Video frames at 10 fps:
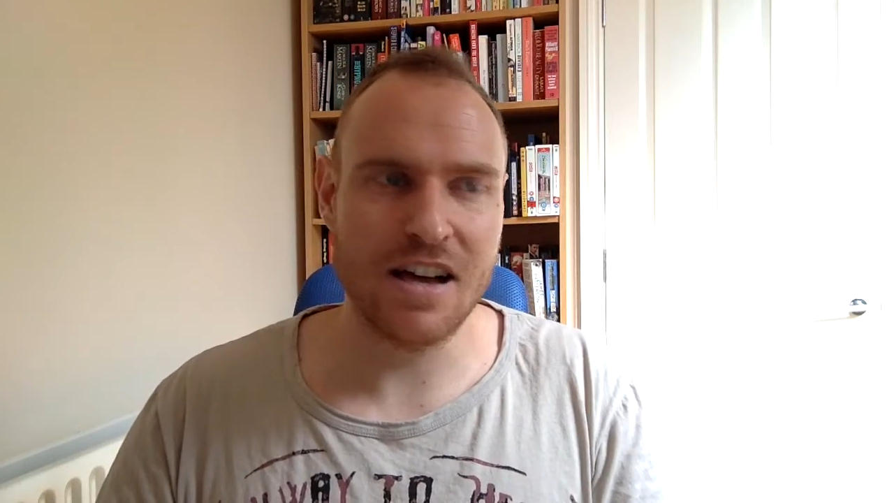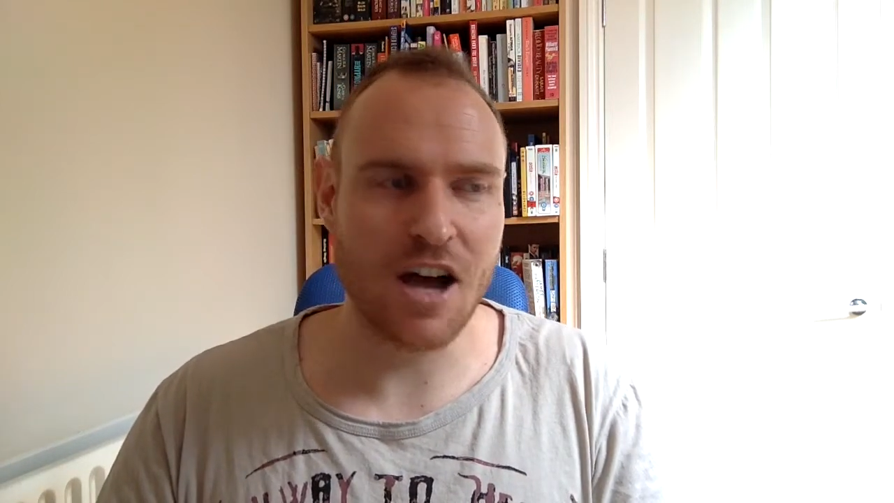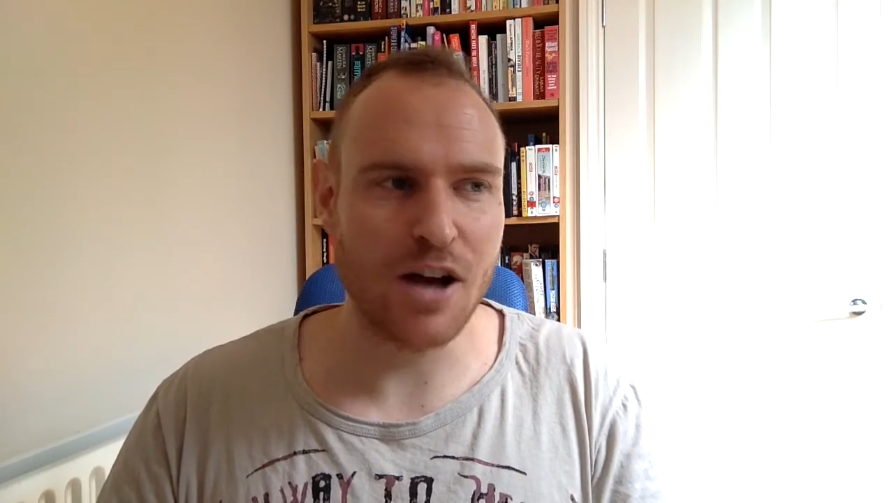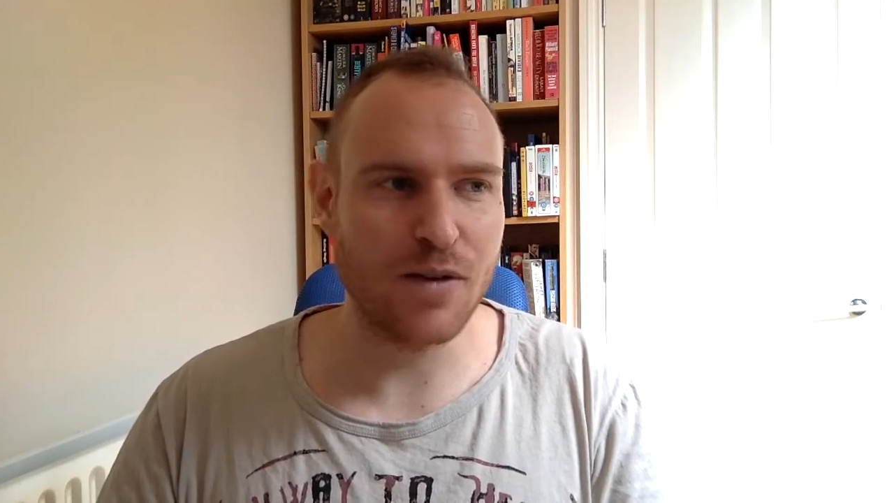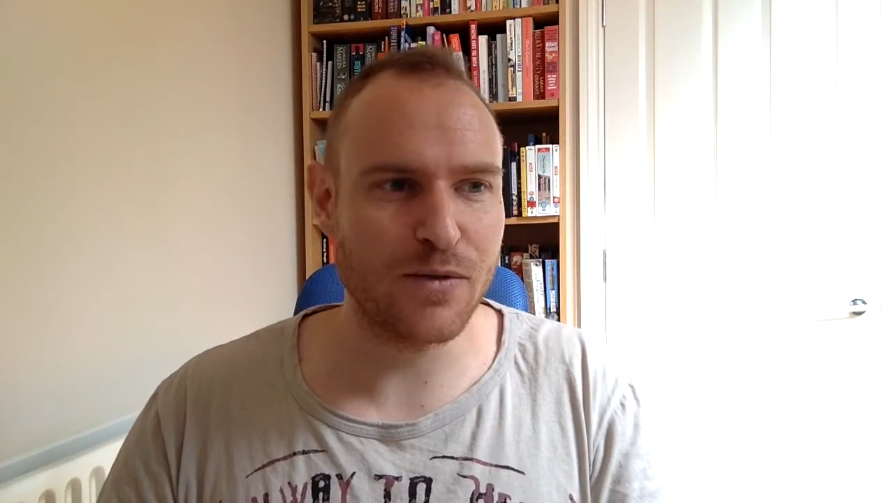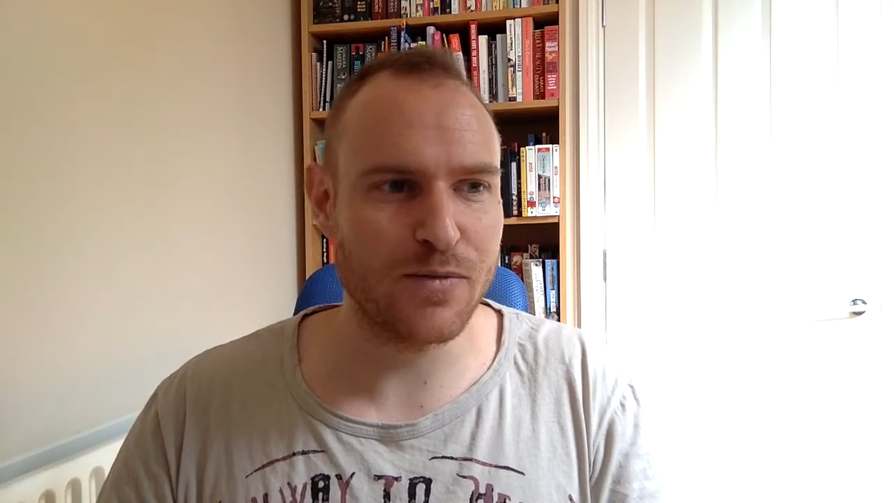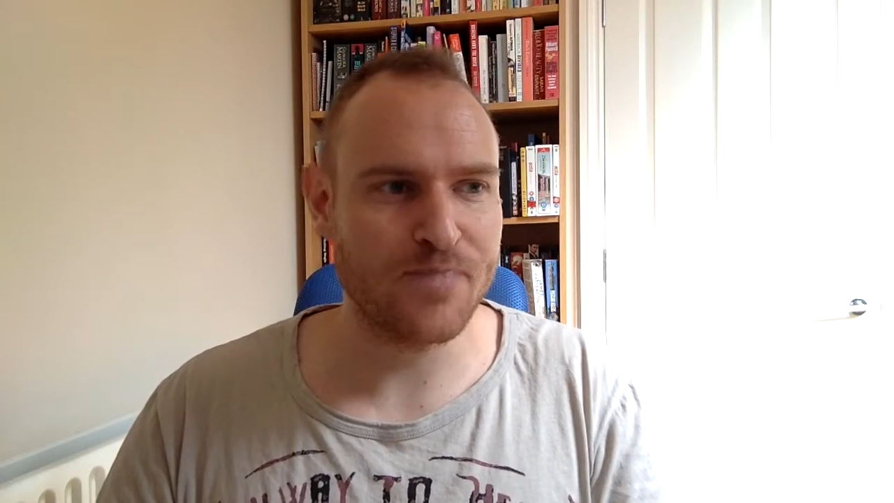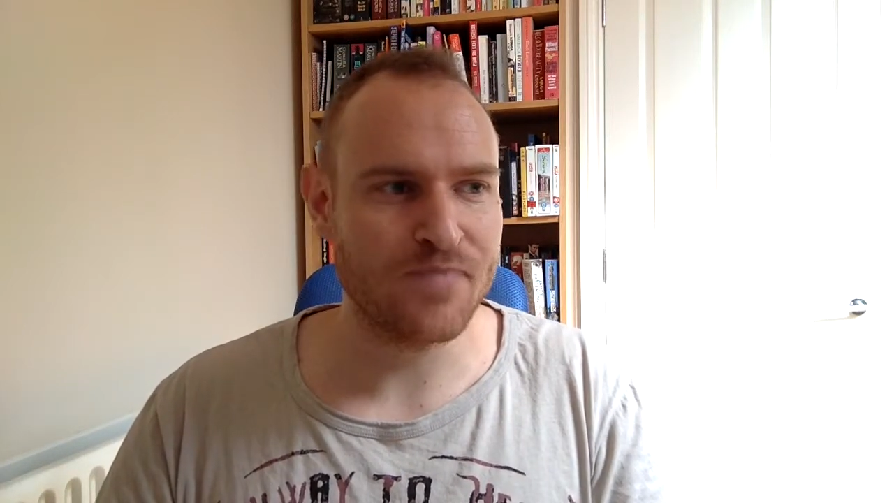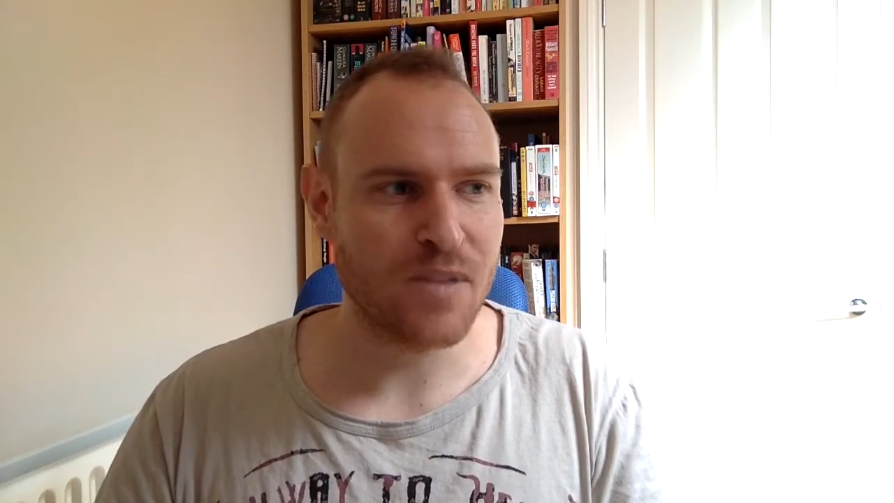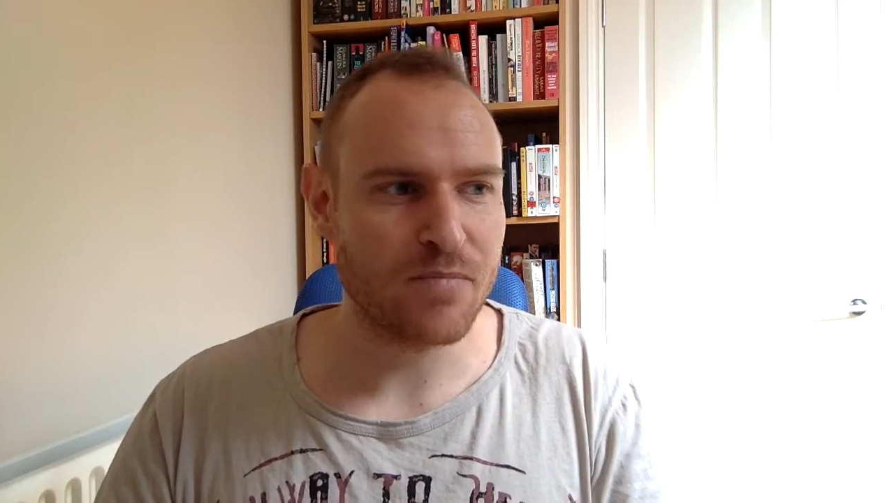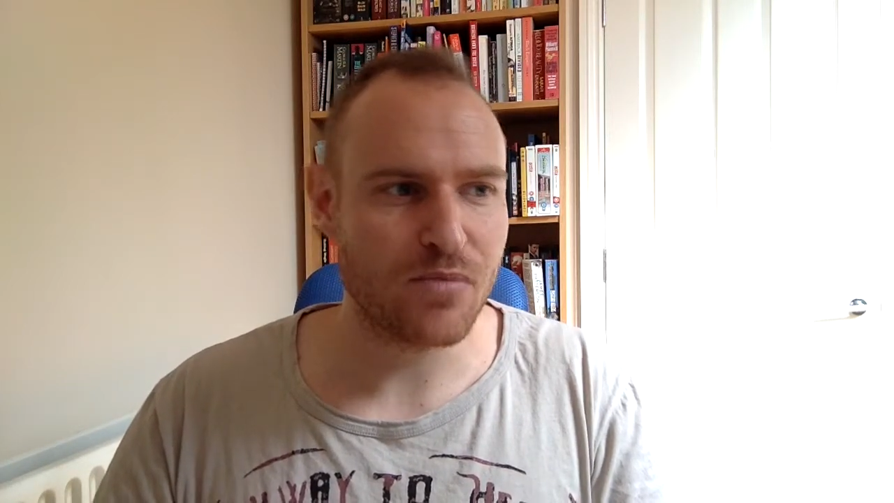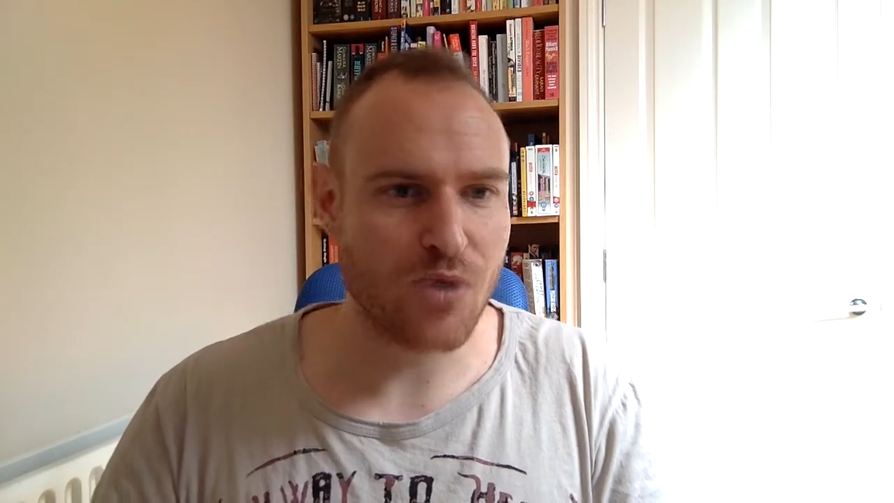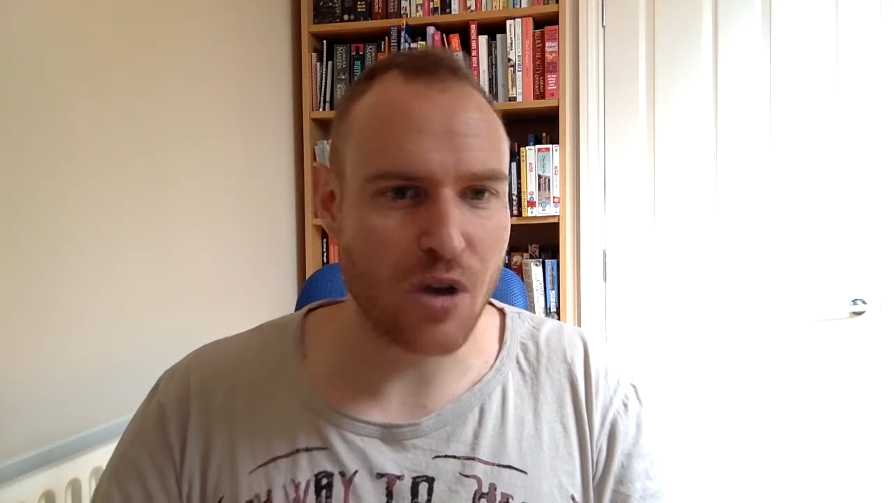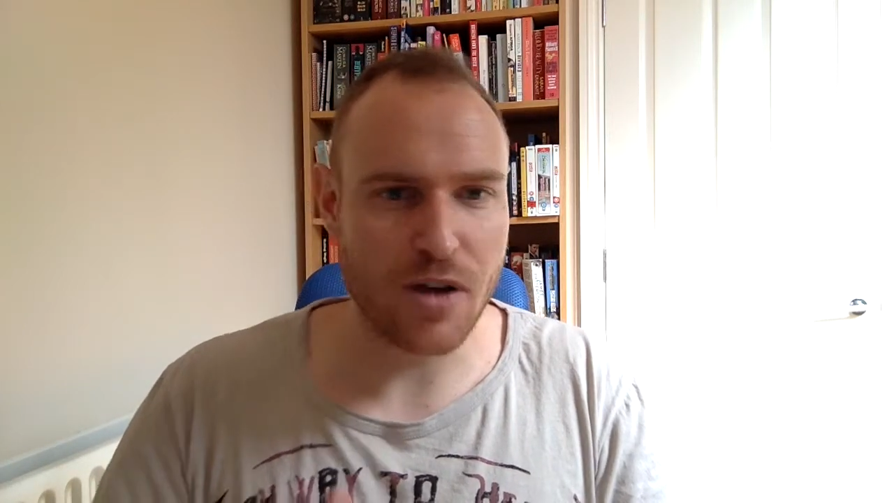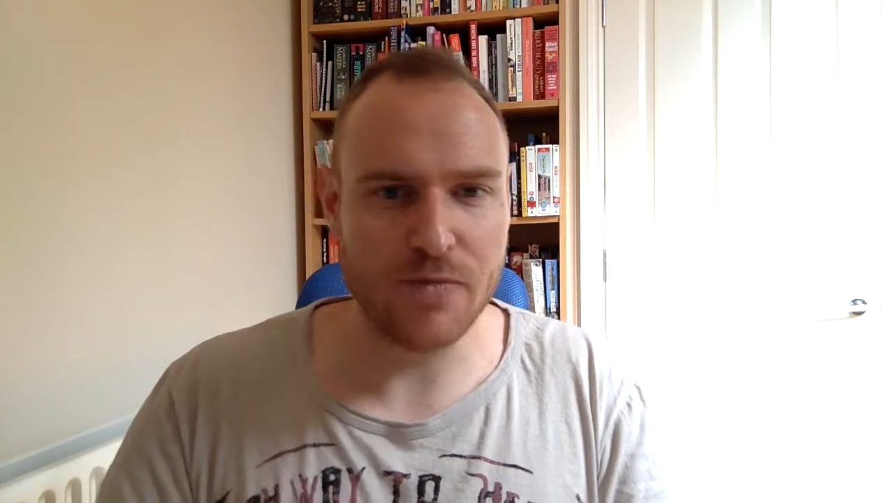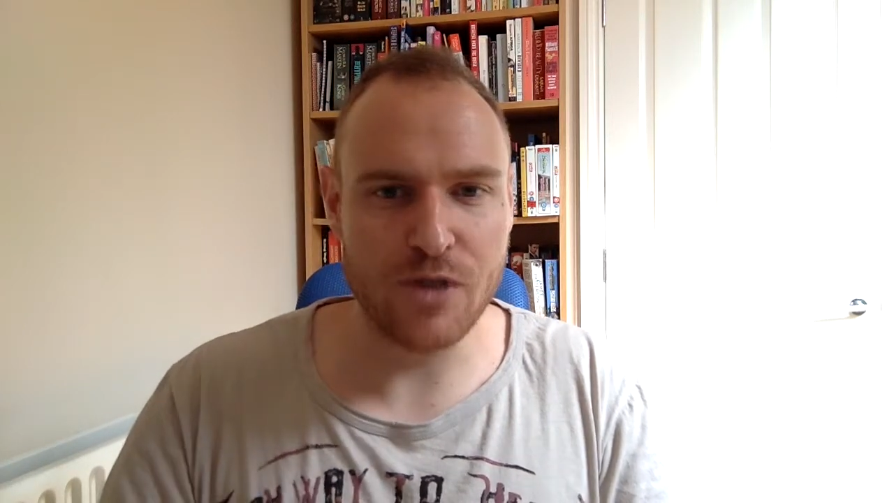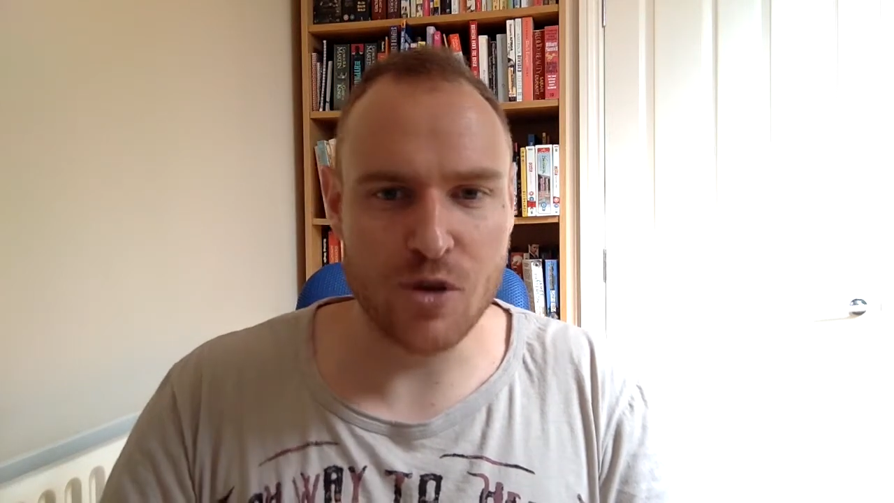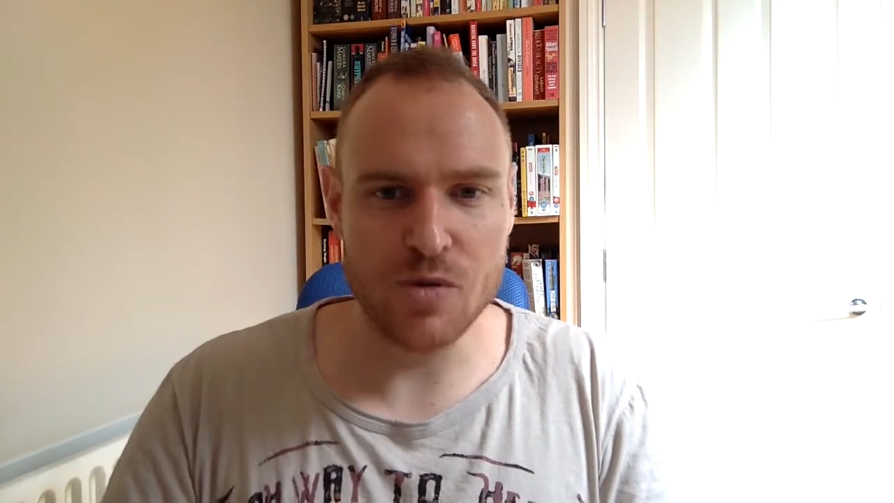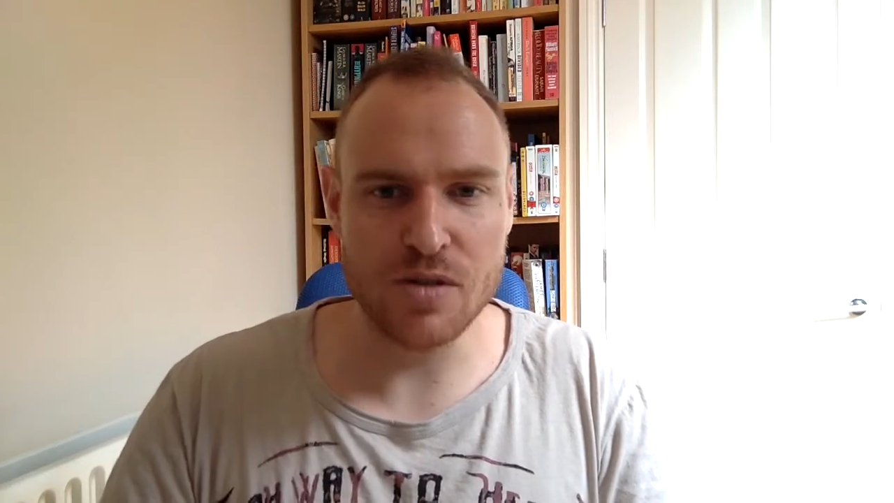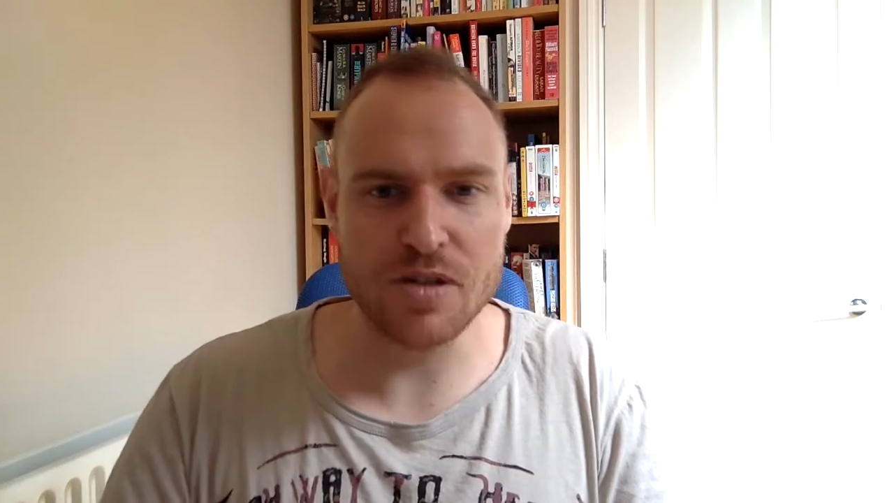kind of product
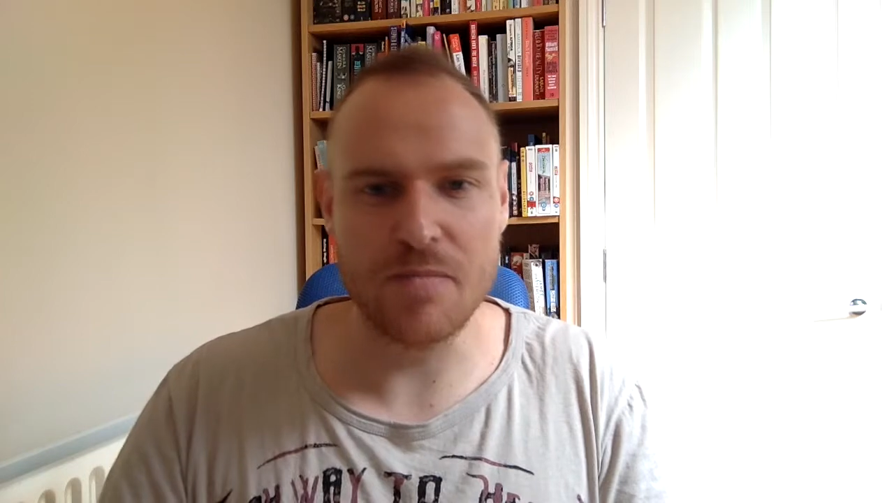views to